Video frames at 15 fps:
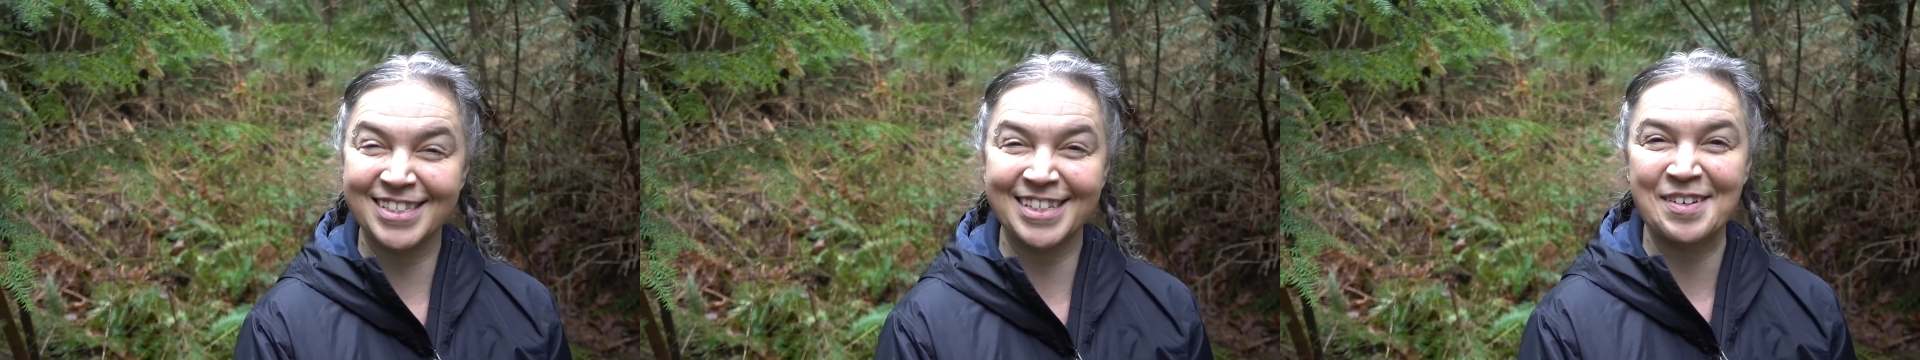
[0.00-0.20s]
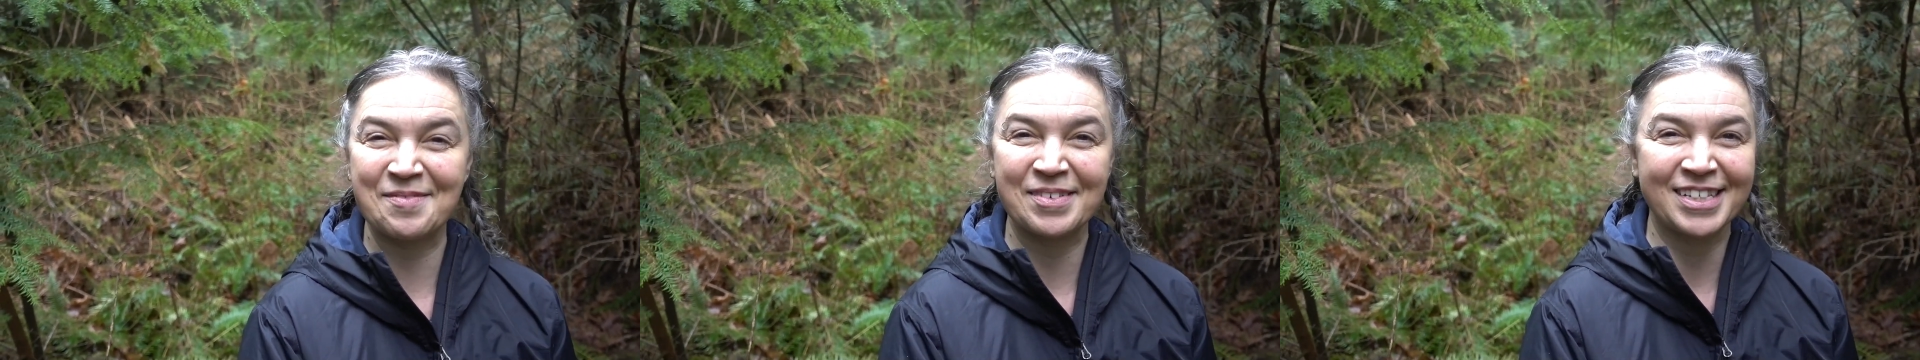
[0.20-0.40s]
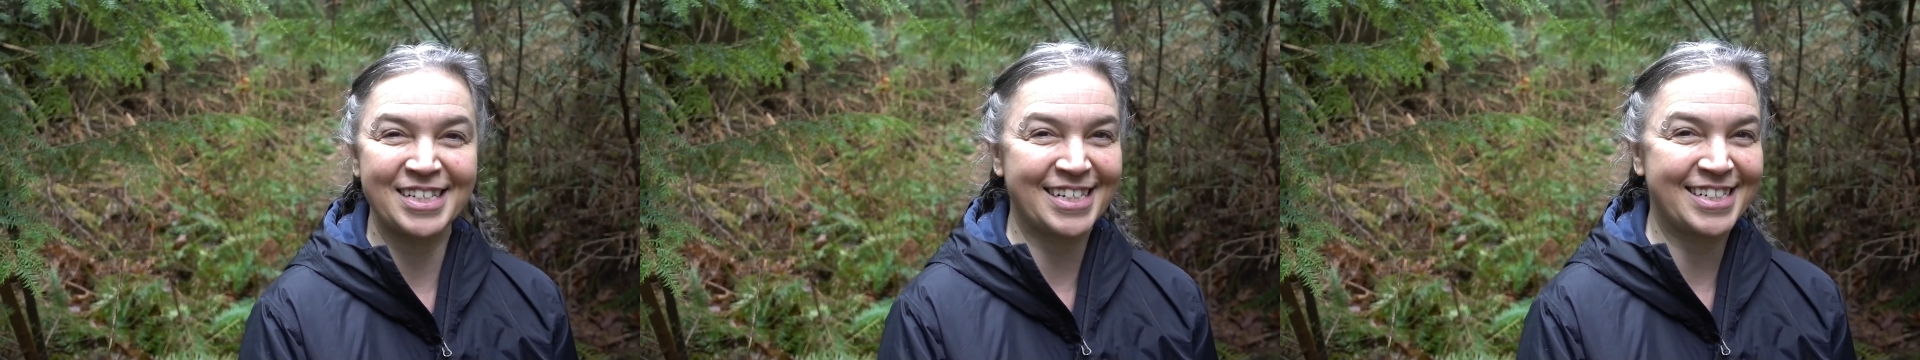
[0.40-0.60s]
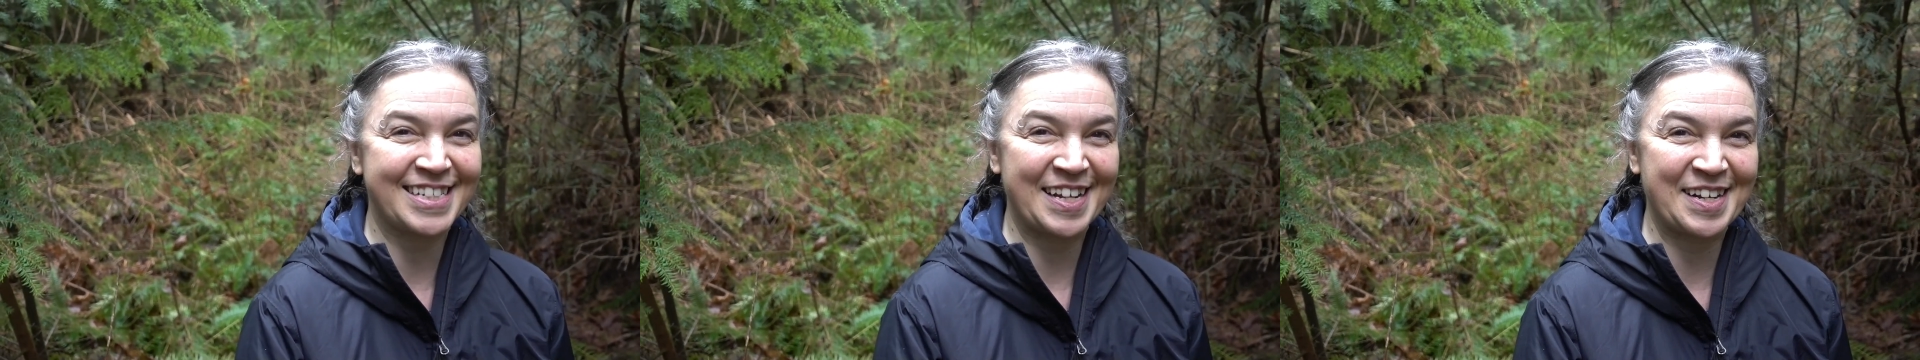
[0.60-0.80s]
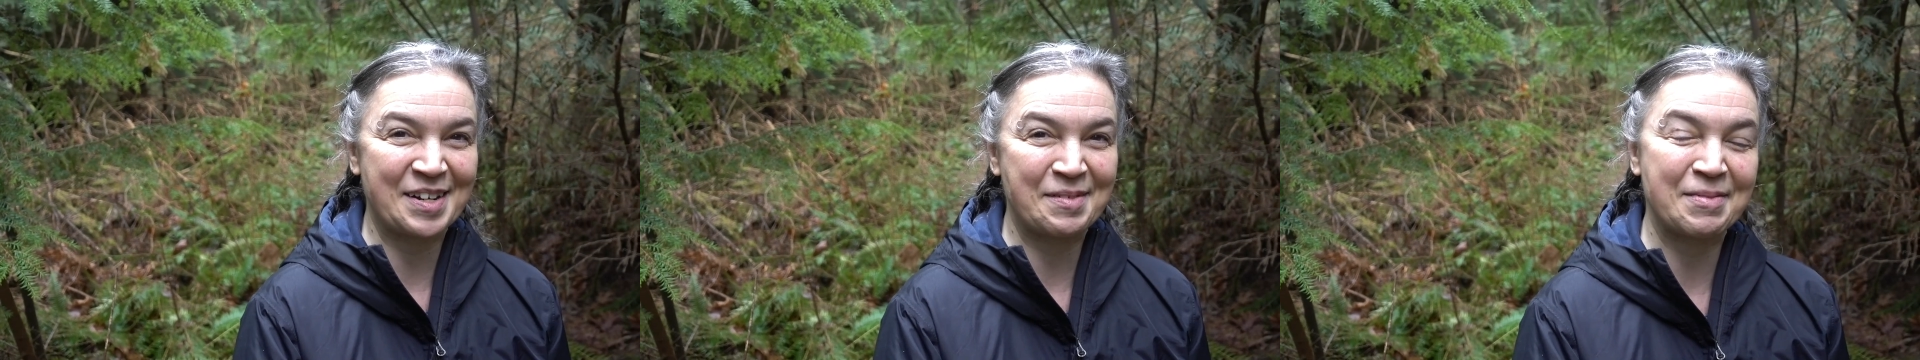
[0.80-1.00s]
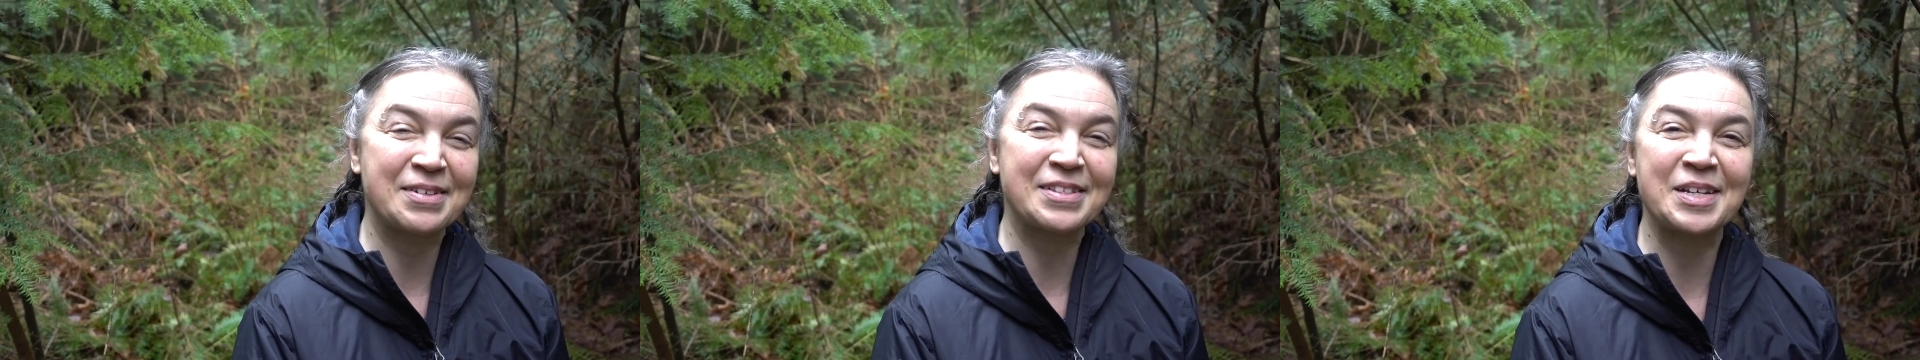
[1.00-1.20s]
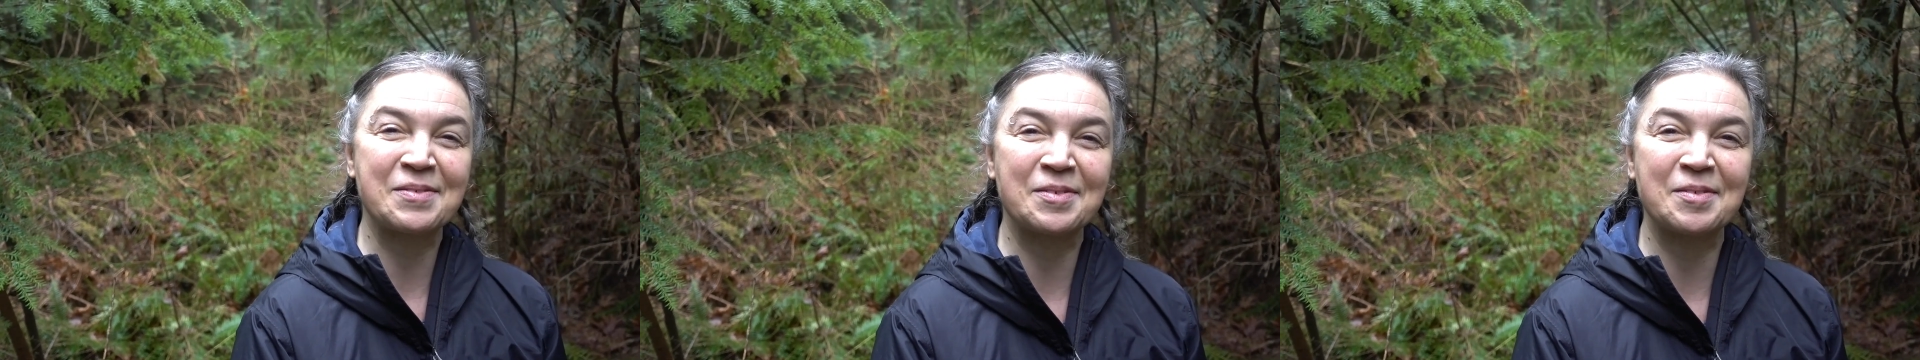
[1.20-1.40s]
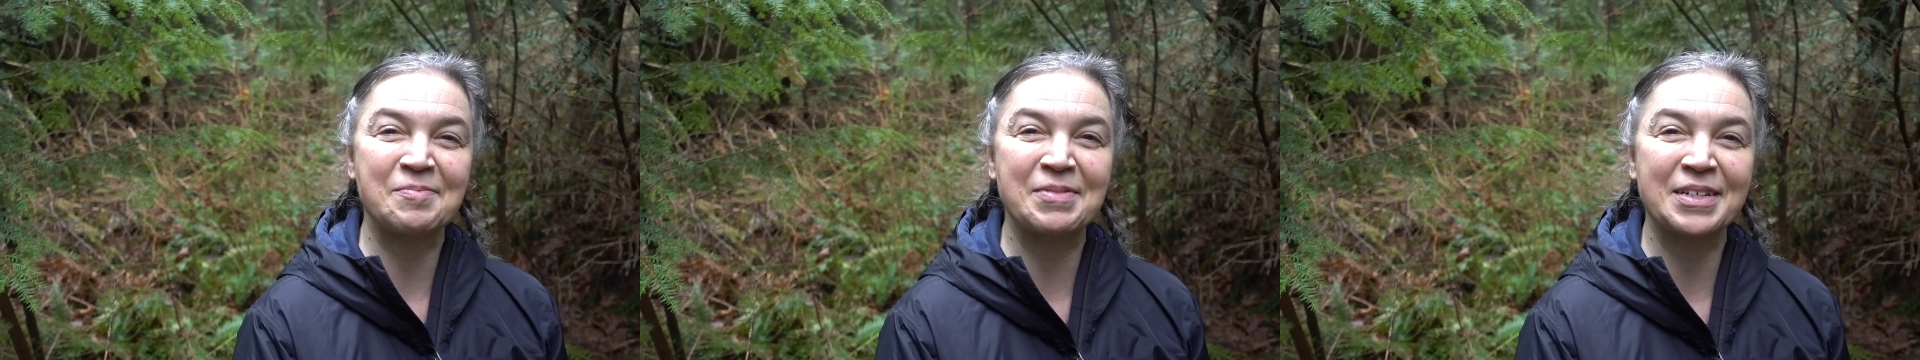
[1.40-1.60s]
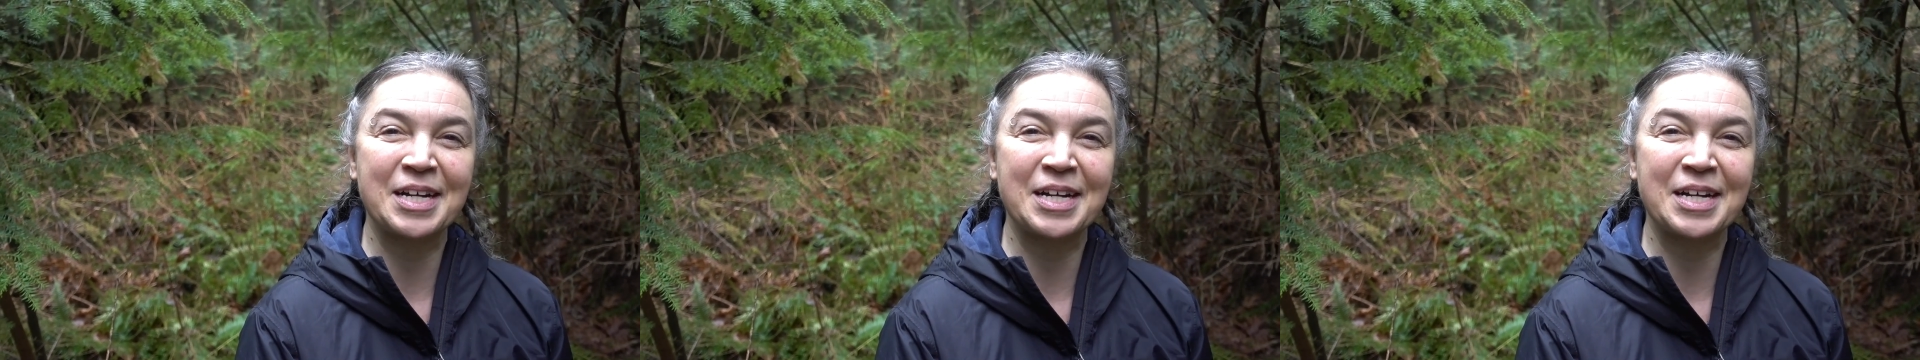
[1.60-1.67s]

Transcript: that I'm really excited about that will be